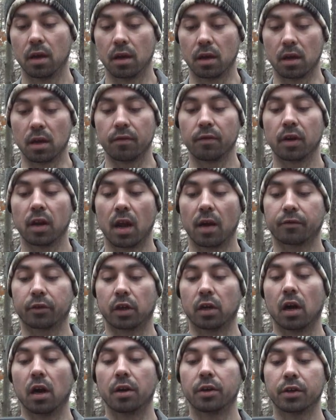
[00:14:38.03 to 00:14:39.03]
even
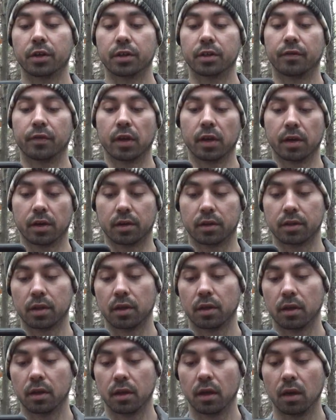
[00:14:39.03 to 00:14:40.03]
after hundreds of years.
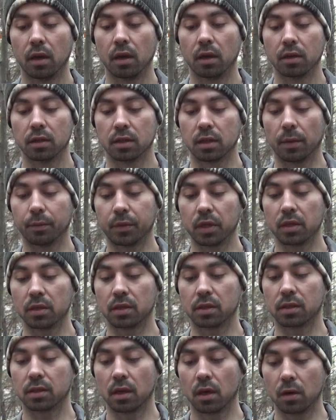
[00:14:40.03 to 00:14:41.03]
Something
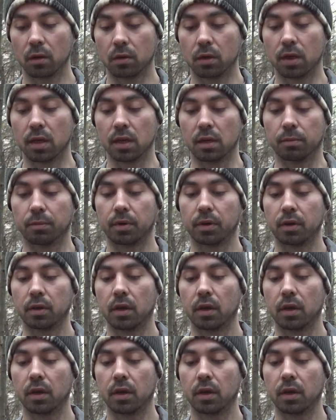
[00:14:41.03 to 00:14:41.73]
so deep.